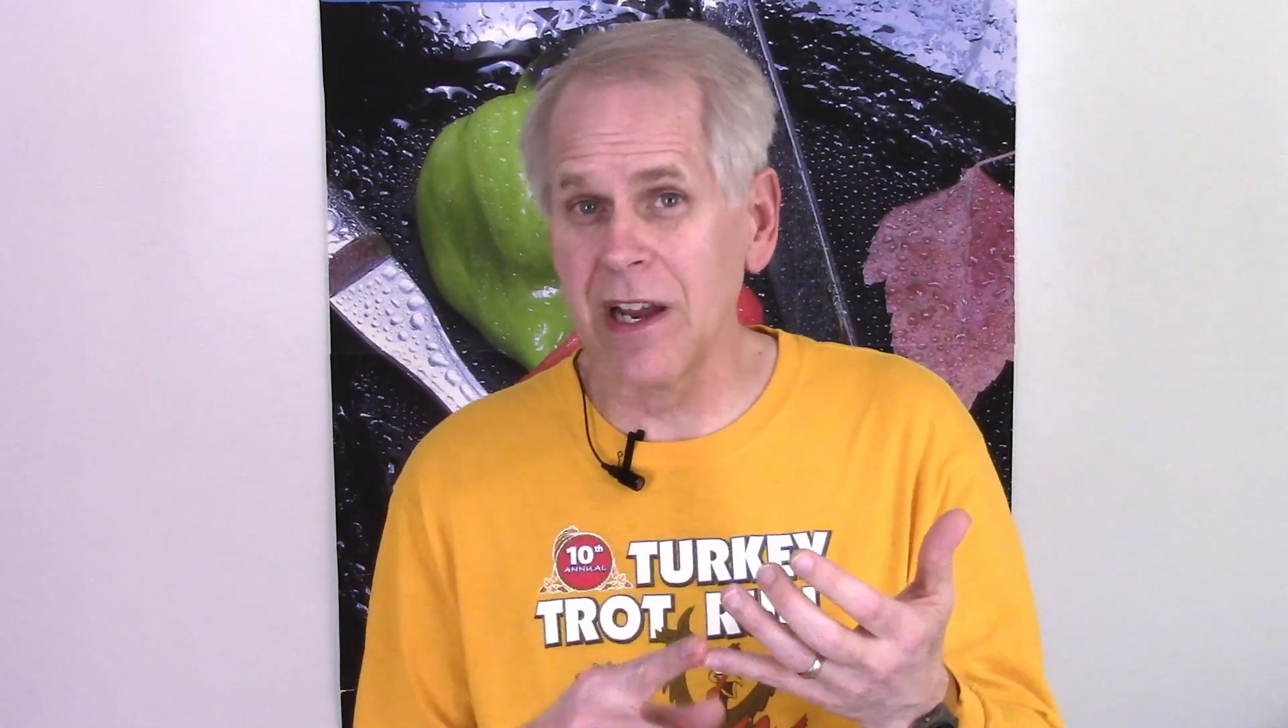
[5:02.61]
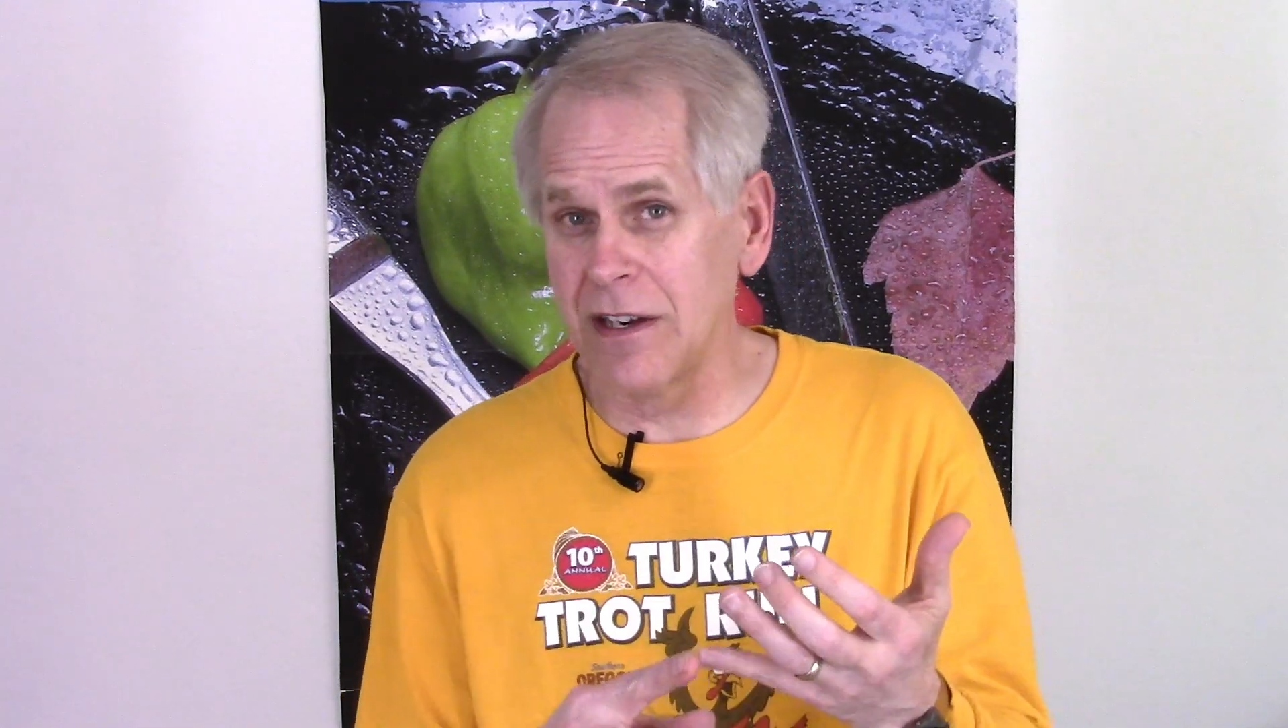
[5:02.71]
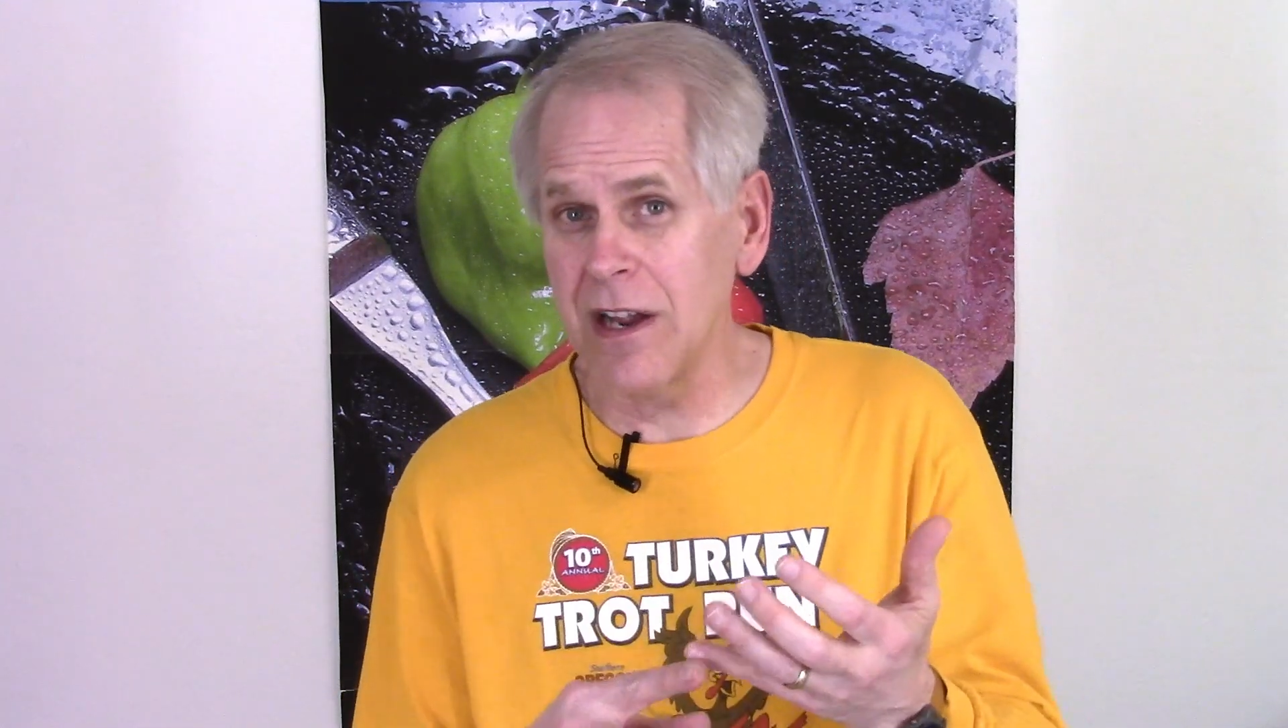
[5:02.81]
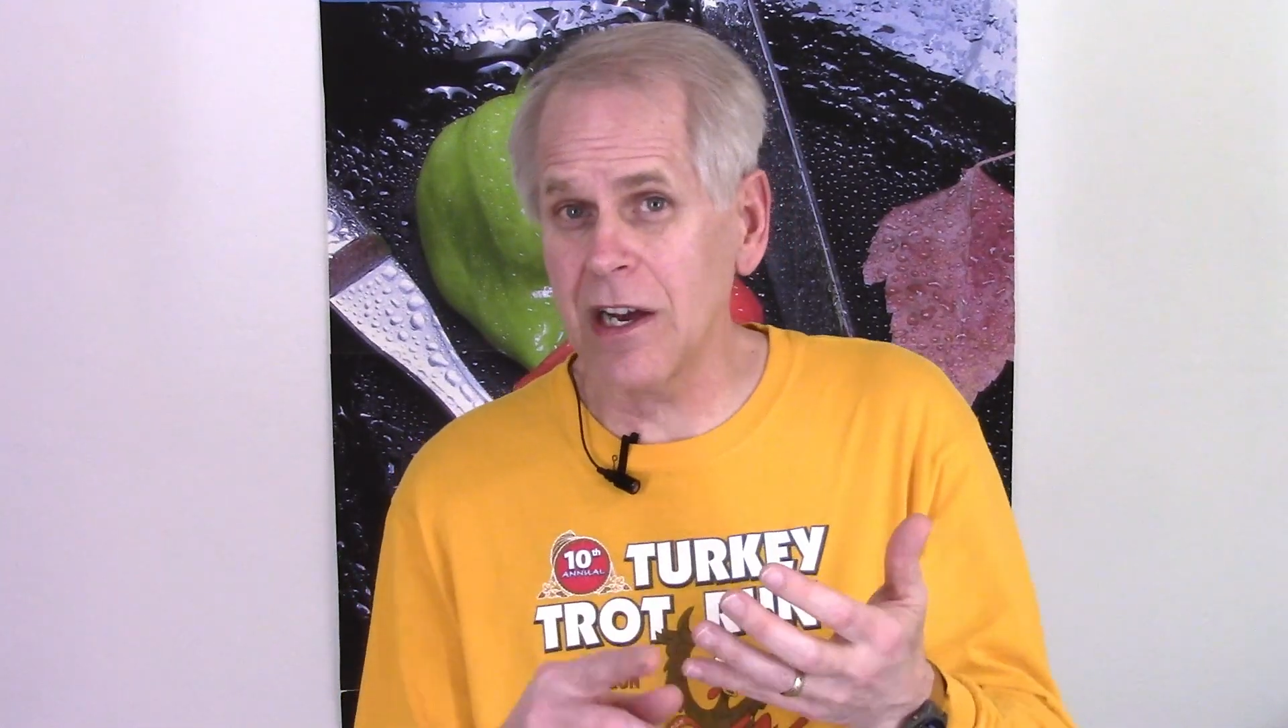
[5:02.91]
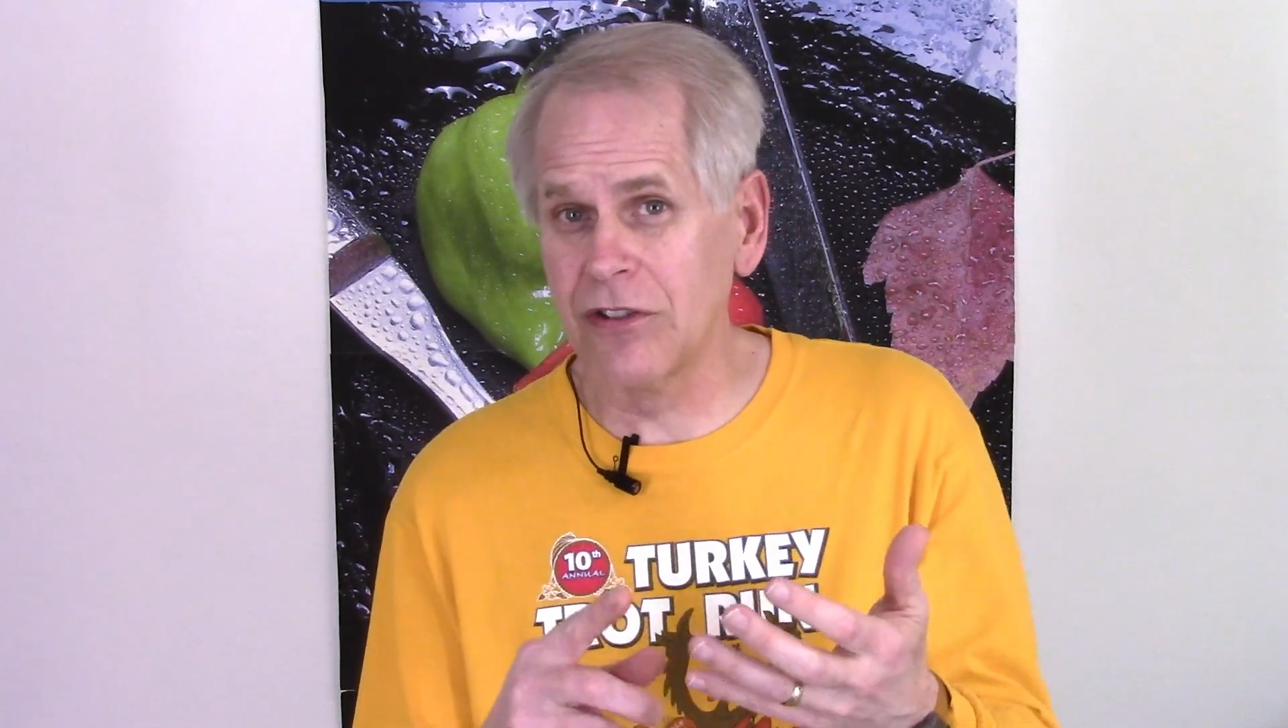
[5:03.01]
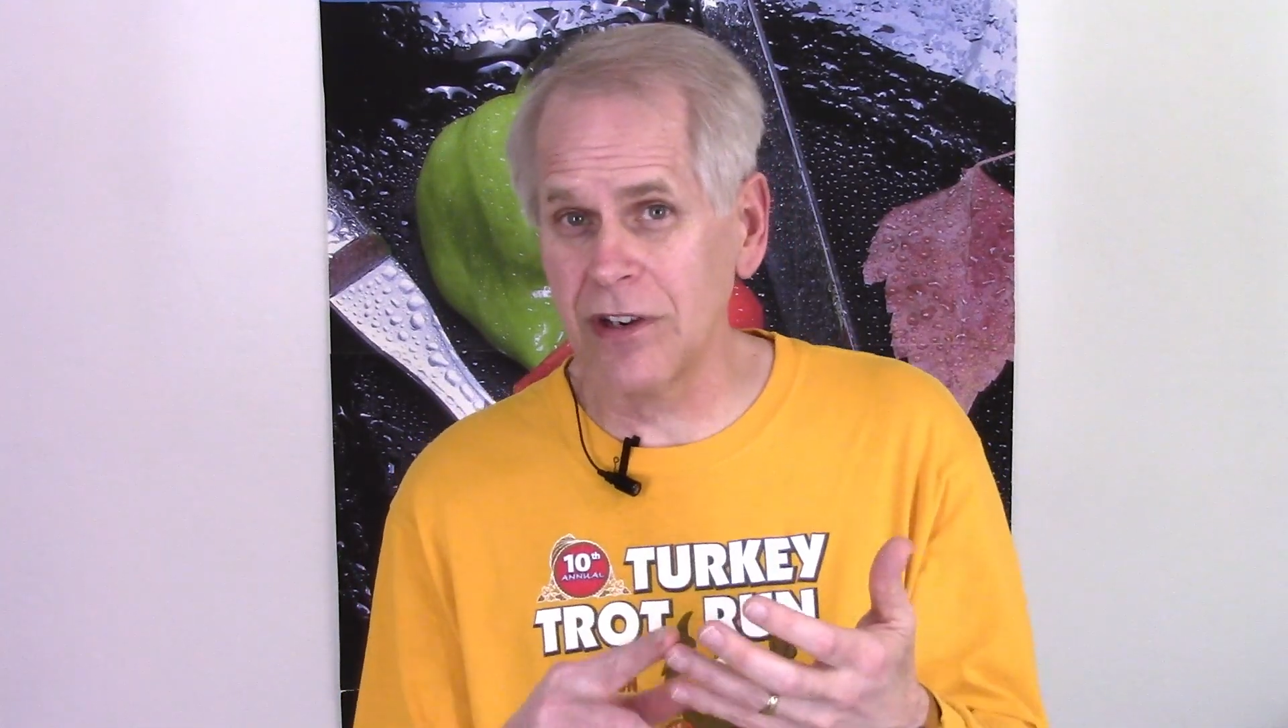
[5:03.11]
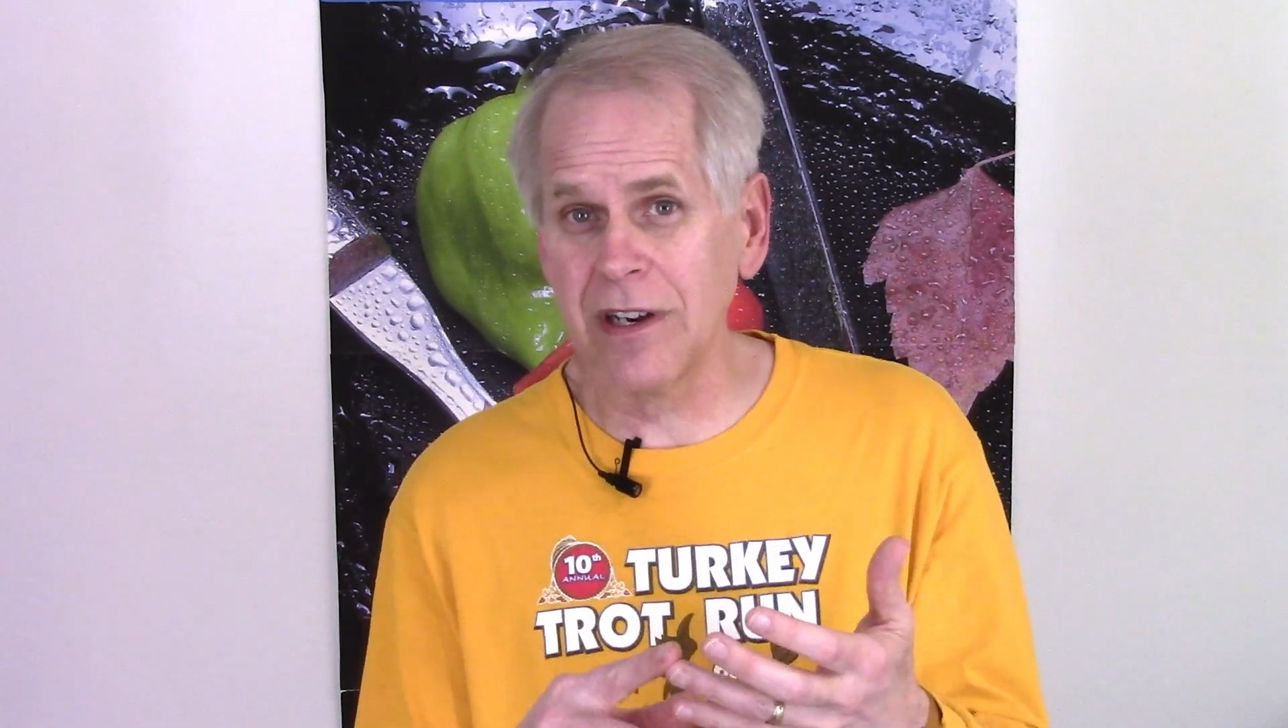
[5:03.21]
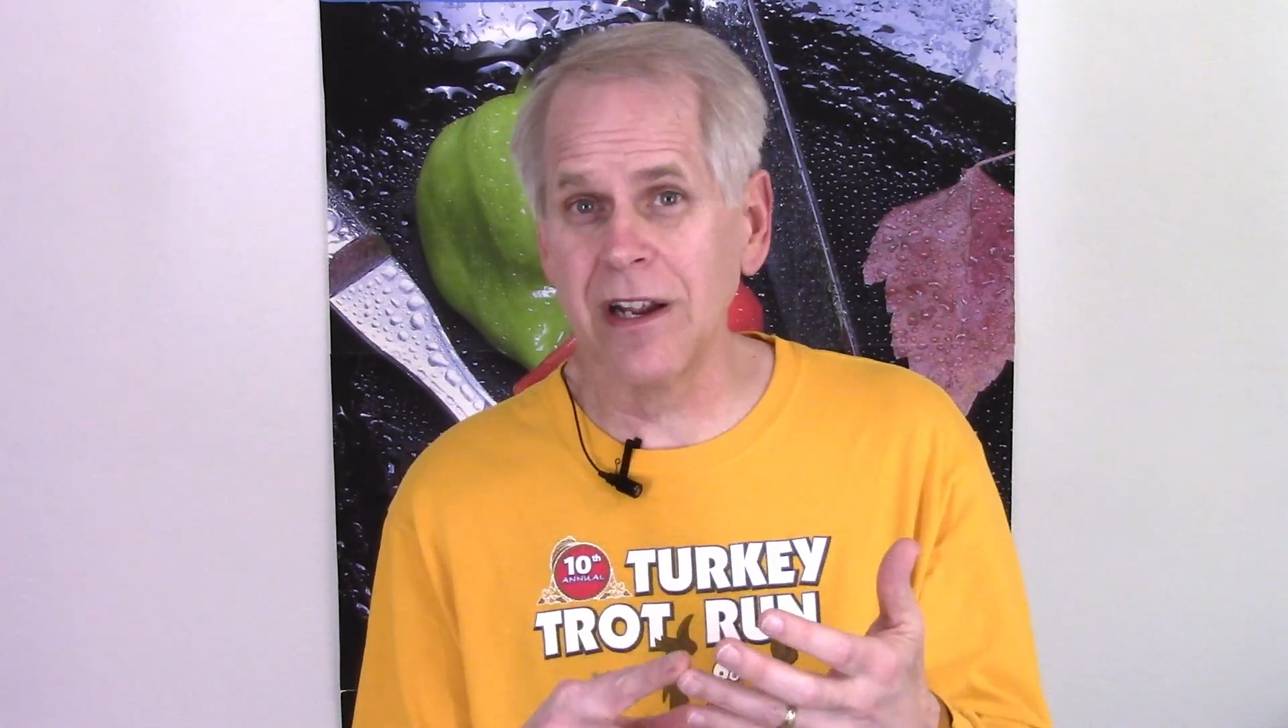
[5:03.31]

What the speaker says: conduction,